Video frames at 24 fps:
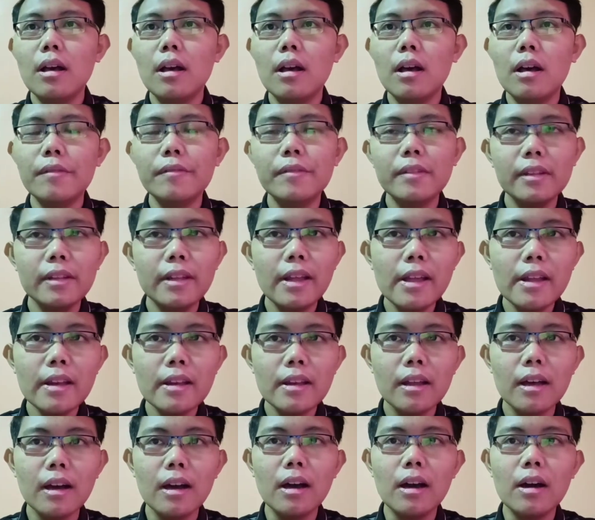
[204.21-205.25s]
After that,
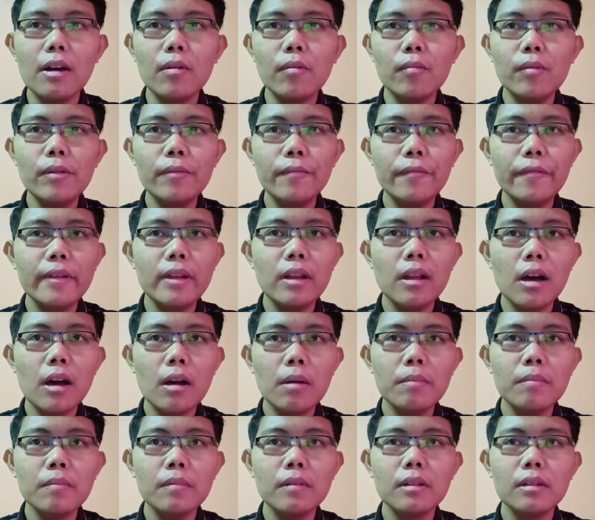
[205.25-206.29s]
we fill
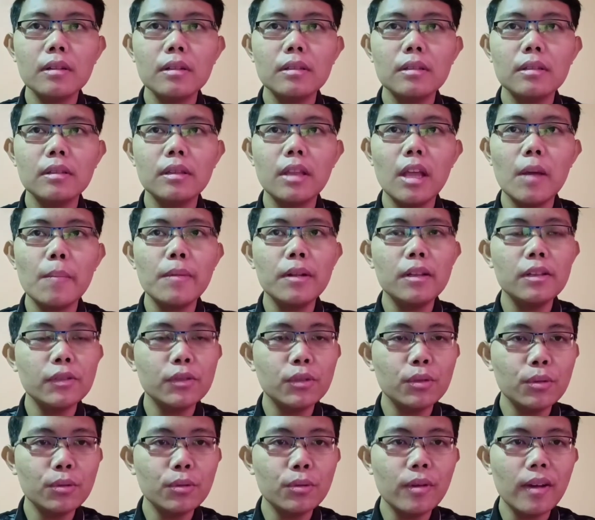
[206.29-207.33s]
up table
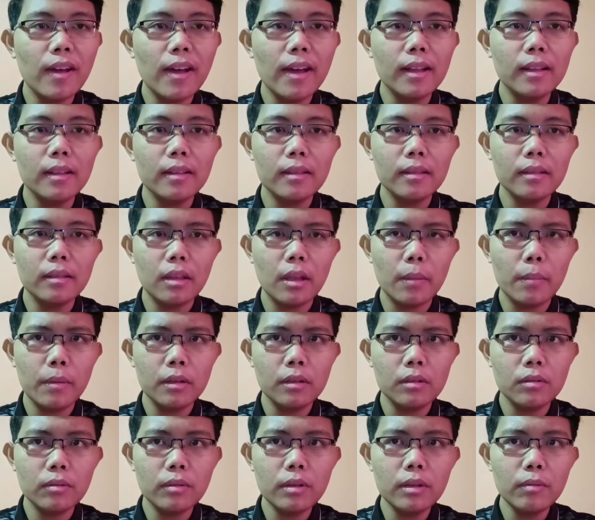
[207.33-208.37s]
2 and table
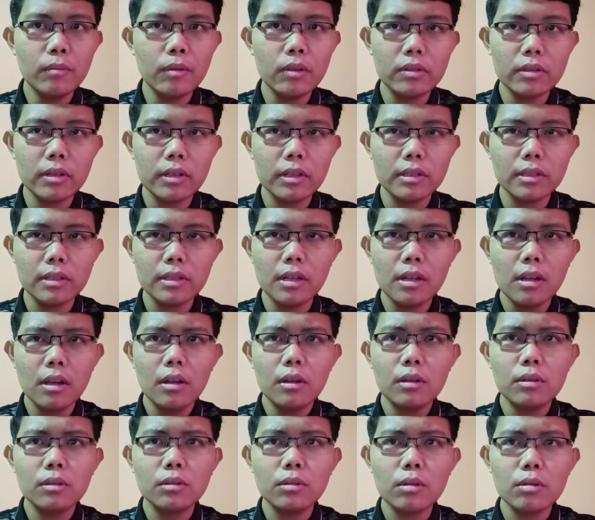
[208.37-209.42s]
3, which is
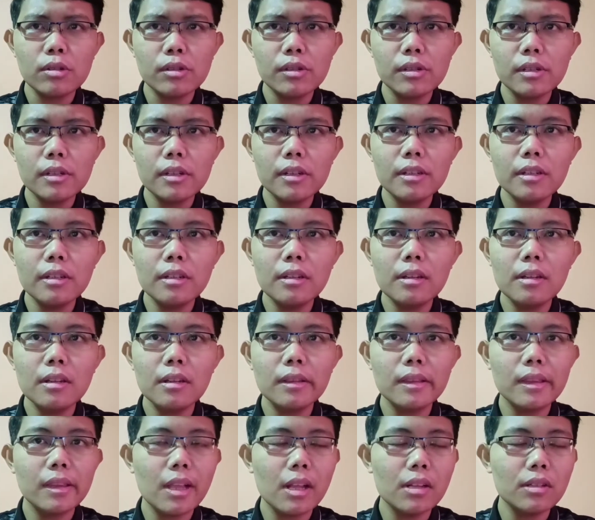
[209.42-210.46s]
torsion
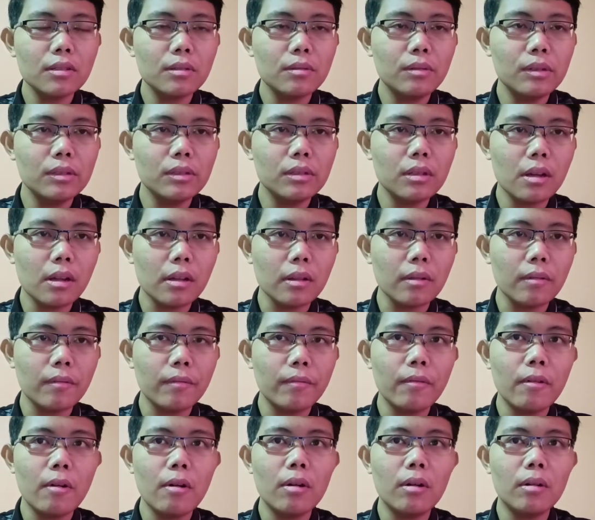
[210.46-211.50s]
test result
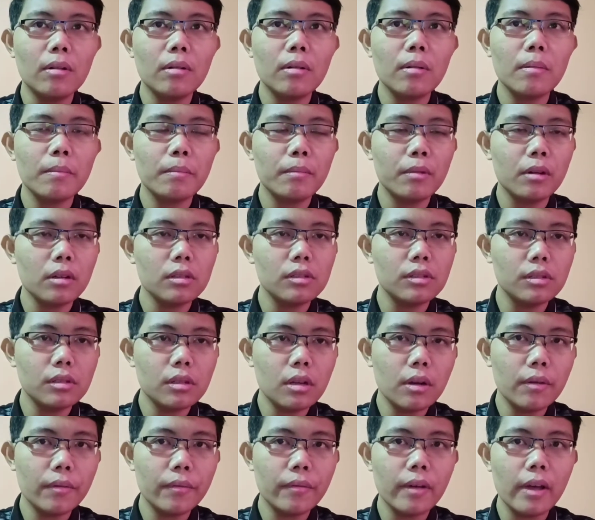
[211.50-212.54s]
for brass
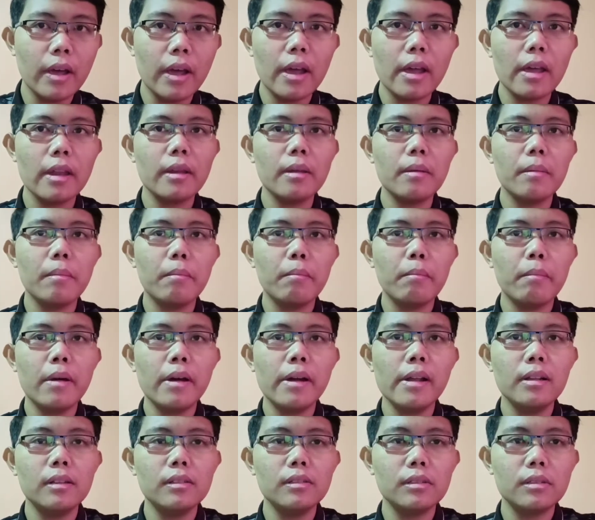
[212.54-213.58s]
shaft and
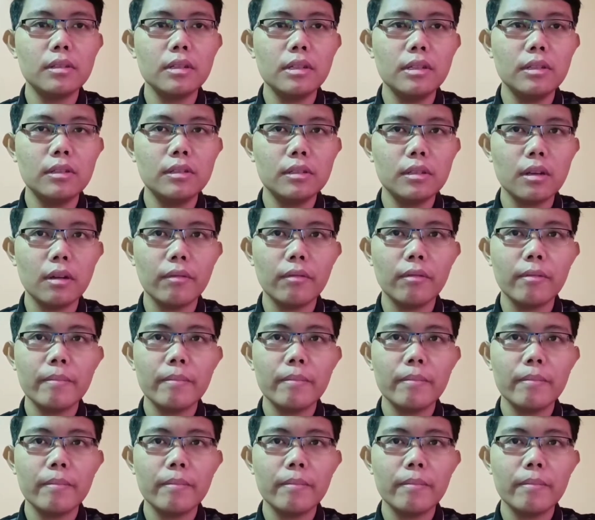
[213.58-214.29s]
mild steel shaft.